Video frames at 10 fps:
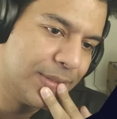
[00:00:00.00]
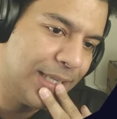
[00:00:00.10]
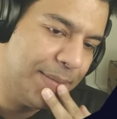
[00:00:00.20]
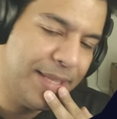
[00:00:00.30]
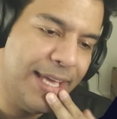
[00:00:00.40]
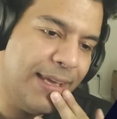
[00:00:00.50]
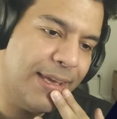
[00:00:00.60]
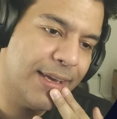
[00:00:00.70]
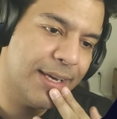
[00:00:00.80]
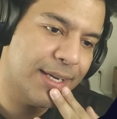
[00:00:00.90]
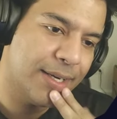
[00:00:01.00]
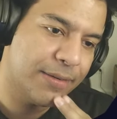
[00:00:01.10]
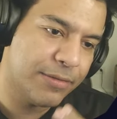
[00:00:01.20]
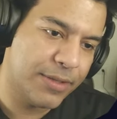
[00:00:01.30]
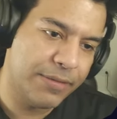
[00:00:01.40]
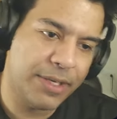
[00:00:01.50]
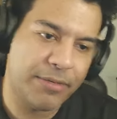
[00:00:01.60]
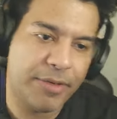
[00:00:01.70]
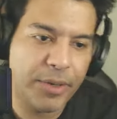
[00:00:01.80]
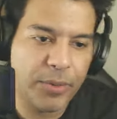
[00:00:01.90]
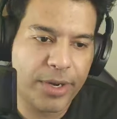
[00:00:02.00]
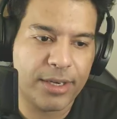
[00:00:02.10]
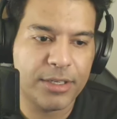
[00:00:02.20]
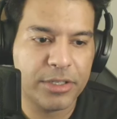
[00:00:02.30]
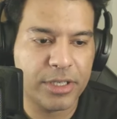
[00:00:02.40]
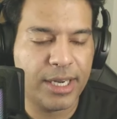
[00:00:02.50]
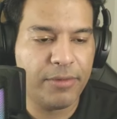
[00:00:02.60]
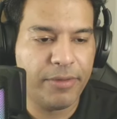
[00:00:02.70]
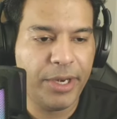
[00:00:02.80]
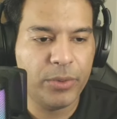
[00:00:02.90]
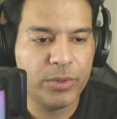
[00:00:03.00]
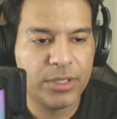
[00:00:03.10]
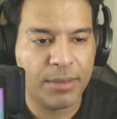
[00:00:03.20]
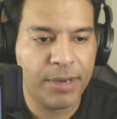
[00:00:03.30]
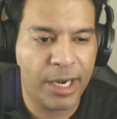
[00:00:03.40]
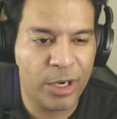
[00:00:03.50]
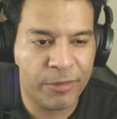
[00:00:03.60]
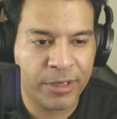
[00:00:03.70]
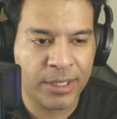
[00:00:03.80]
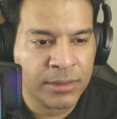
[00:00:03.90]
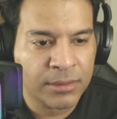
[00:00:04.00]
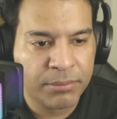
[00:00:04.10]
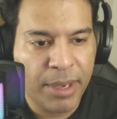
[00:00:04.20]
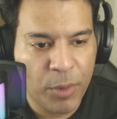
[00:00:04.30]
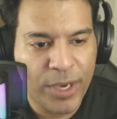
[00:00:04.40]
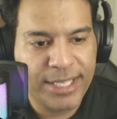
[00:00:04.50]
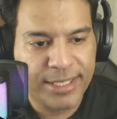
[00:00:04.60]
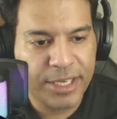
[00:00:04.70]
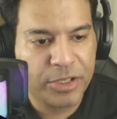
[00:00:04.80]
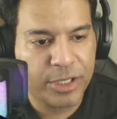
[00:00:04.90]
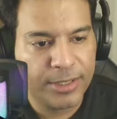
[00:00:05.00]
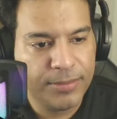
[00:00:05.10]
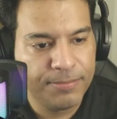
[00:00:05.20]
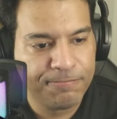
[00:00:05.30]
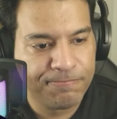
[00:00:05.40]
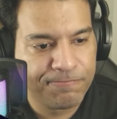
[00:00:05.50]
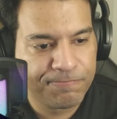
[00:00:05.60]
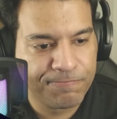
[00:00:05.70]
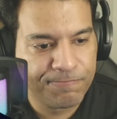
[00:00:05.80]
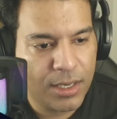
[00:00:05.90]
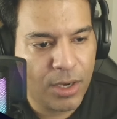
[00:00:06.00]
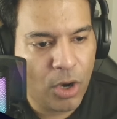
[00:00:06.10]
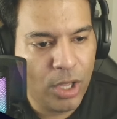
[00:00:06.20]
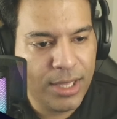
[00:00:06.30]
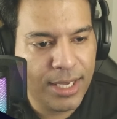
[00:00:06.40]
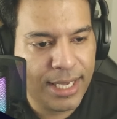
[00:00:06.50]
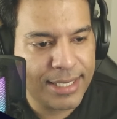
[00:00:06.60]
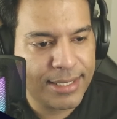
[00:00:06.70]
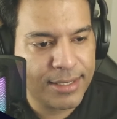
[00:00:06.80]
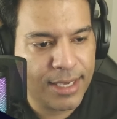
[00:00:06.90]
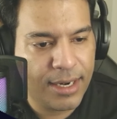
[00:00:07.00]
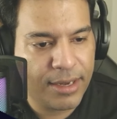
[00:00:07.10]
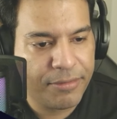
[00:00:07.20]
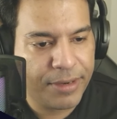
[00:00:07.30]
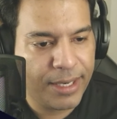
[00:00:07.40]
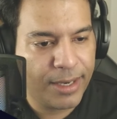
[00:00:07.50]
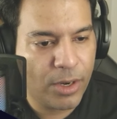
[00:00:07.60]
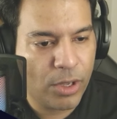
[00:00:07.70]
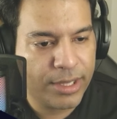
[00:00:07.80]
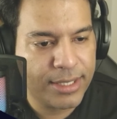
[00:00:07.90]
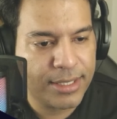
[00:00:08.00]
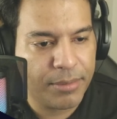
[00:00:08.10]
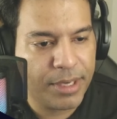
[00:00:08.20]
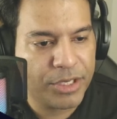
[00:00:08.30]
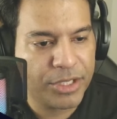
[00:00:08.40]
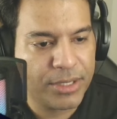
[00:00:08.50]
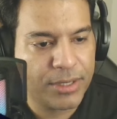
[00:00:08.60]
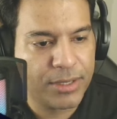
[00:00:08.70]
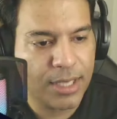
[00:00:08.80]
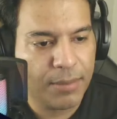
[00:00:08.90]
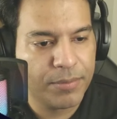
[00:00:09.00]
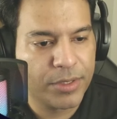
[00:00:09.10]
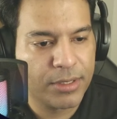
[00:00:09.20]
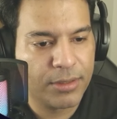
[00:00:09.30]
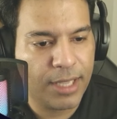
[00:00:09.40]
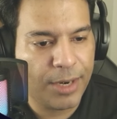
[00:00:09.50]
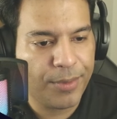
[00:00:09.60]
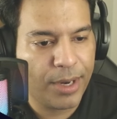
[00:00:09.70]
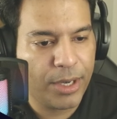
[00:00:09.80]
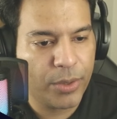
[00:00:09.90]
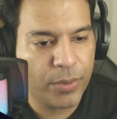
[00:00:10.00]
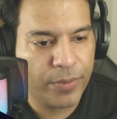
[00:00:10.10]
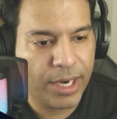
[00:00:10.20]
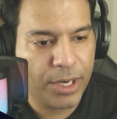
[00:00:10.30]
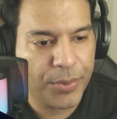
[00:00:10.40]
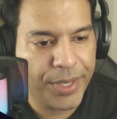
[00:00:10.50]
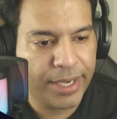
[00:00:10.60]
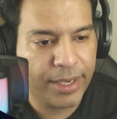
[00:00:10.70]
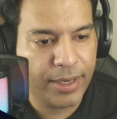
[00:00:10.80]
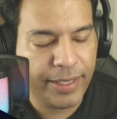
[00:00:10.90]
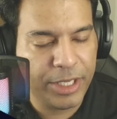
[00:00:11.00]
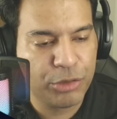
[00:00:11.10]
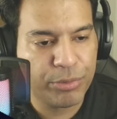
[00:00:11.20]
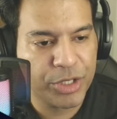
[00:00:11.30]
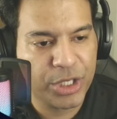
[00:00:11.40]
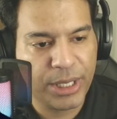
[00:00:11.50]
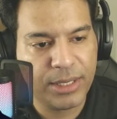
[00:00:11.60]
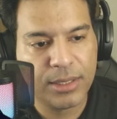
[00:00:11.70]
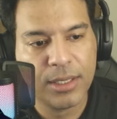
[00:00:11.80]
I'm thinking here, even if we do recursion and we do some kind of a memoization, all the cases are different and all the sums that we are doing in each machine